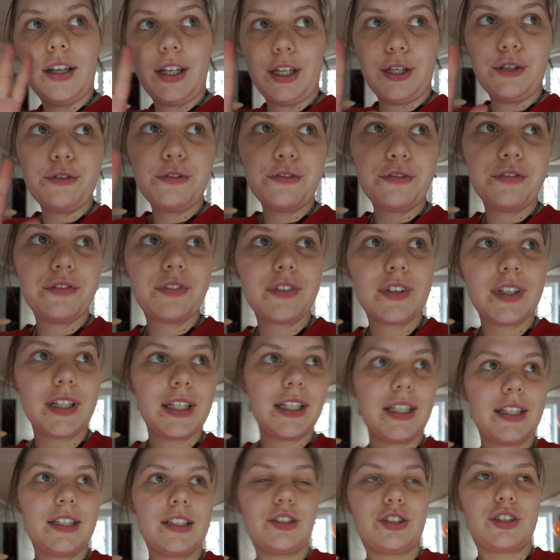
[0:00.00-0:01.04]
if
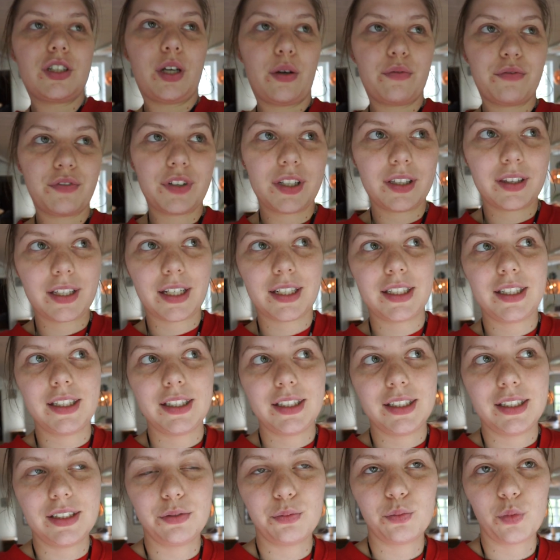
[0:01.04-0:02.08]
it is something that
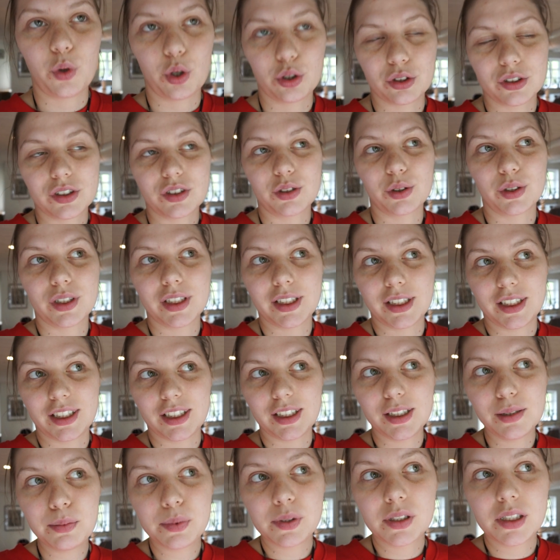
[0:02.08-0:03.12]
he wants to
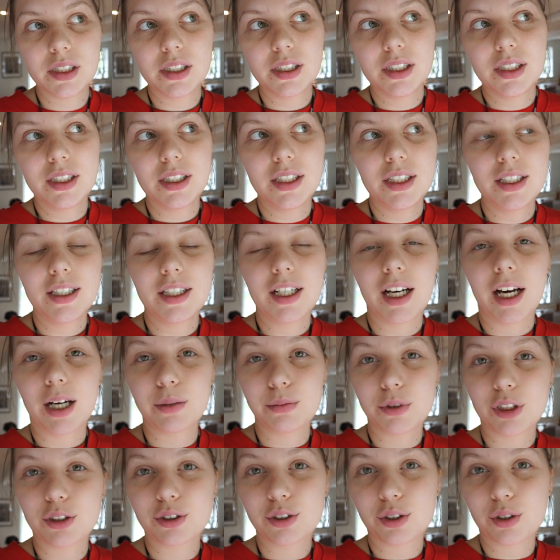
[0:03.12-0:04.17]
keep,
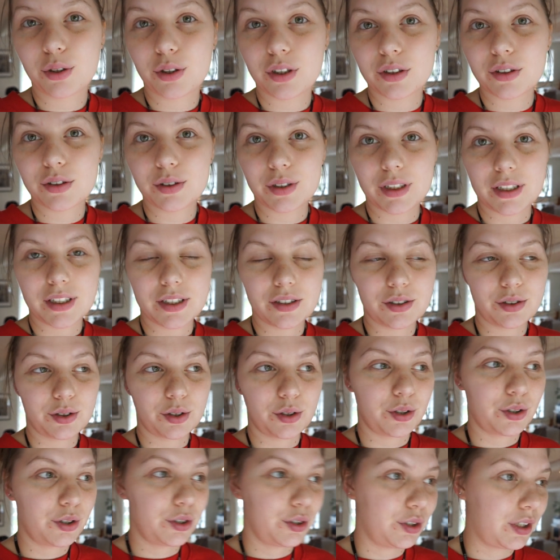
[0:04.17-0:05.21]
I'm just going to
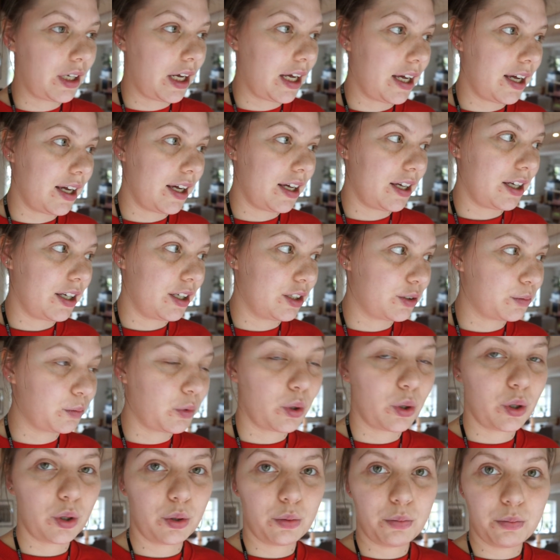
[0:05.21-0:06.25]
insert a
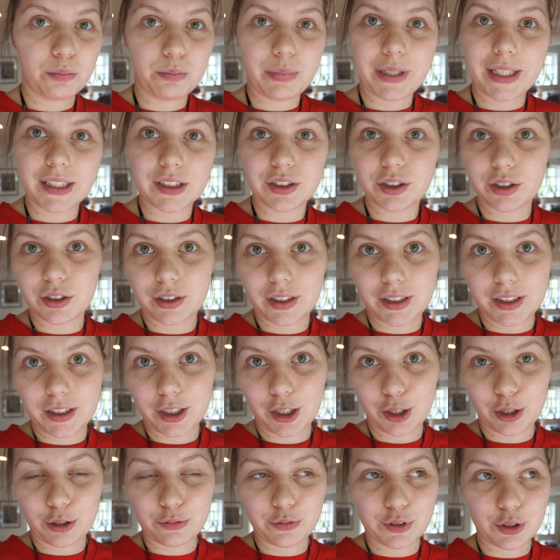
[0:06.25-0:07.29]
small picture
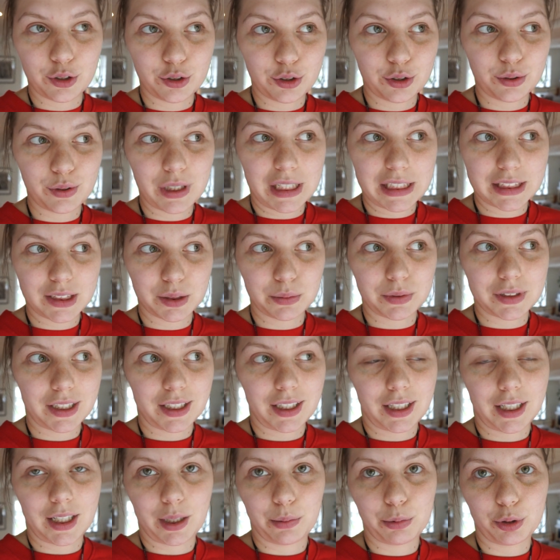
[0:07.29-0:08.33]
here of the two items
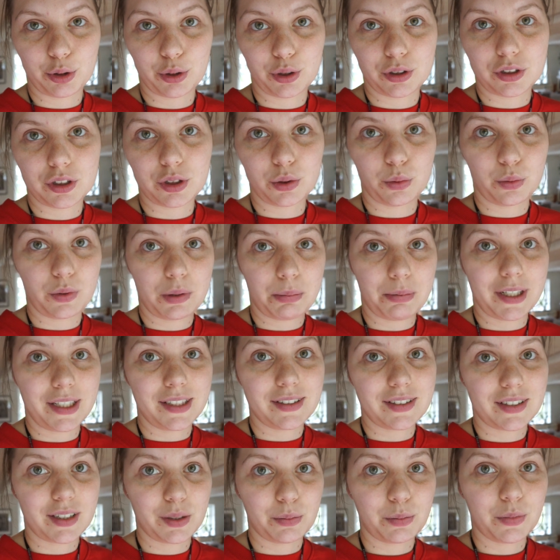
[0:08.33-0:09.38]
that I'm going to
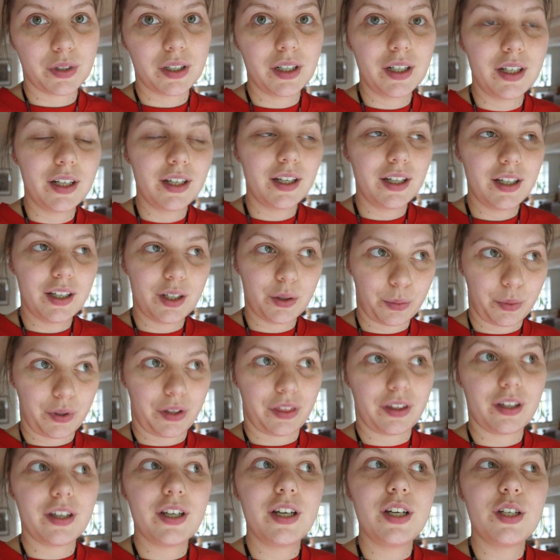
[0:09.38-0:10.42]
replace them
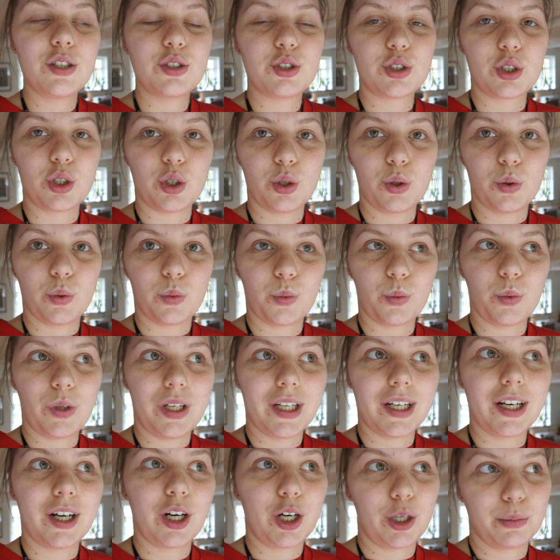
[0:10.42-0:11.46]
with. So
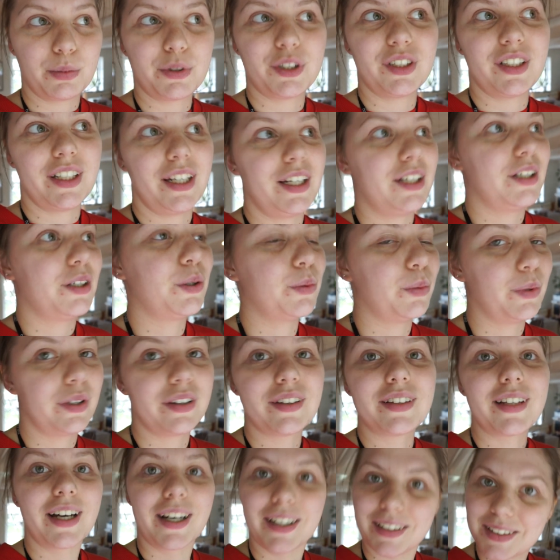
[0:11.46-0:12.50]
we are up to date
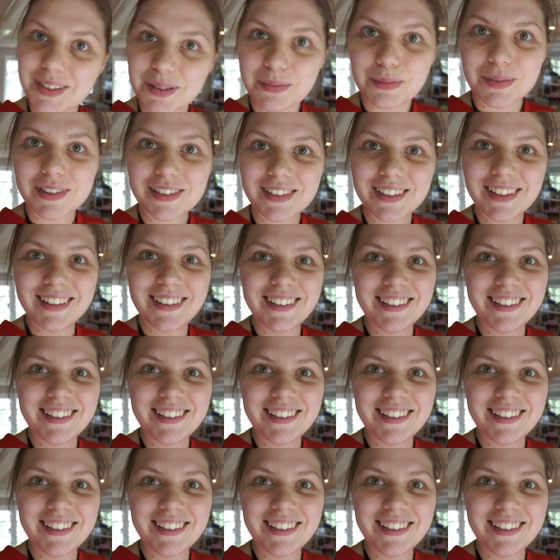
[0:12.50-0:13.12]
with the items.